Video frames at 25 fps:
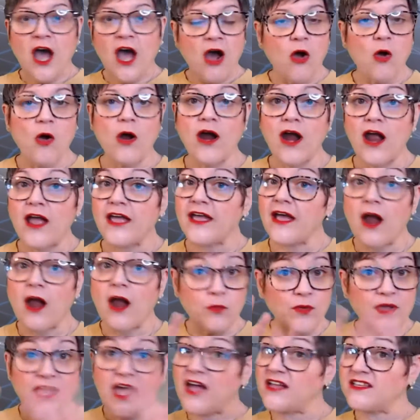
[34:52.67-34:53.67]
or are
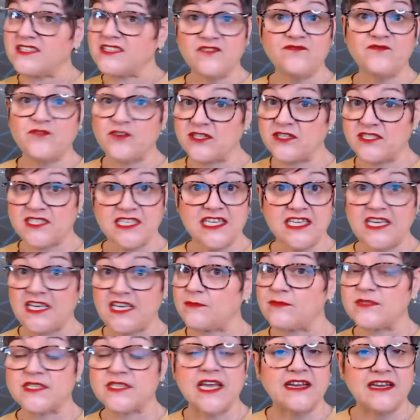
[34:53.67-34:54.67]
we on different
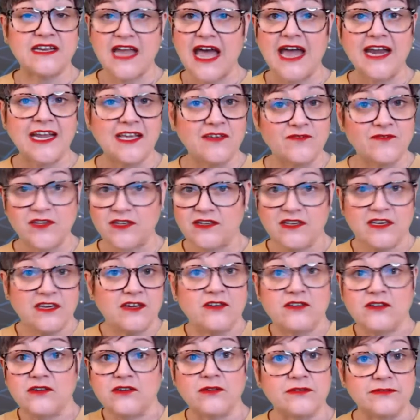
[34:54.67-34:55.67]
teams and not even
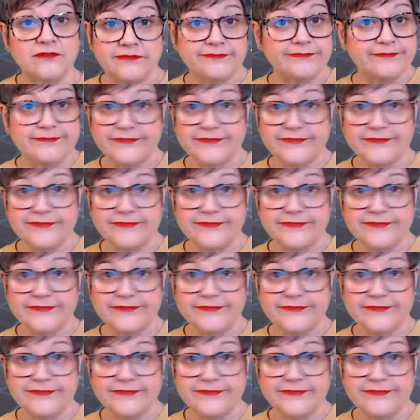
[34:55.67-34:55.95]
here to,